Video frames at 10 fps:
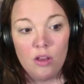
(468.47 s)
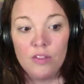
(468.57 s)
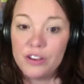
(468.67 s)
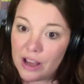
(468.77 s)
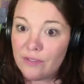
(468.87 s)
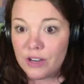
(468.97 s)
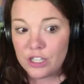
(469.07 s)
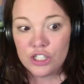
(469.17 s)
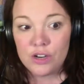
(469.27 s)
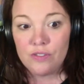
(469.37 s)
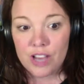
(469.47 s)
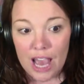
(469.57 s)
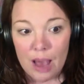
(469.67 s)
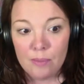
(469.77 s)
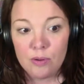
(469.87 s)
the definition of a
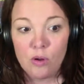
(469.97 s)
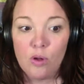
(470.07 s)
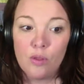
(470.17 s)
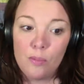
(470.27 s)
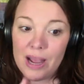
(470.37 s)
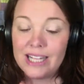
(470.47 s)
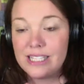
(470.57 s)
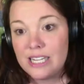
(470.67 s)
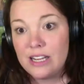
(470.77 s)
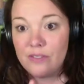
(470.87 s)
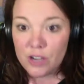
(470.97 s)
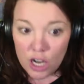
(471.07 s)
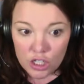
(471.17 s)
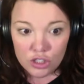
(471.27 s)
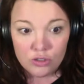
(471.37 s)
capital, the main city of a
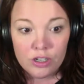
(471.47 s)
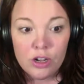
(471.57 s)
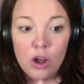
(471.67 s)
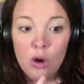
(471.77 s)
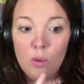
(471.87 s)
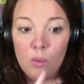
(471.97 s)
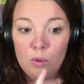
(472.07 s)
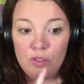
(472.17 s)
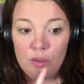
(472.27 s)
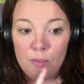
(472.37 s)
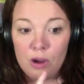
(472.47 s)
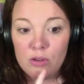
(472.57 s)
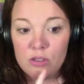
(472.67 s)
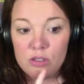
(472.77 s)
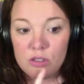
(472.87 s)
country with the
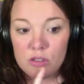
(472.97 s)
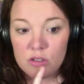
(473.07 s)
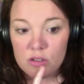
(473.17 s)
most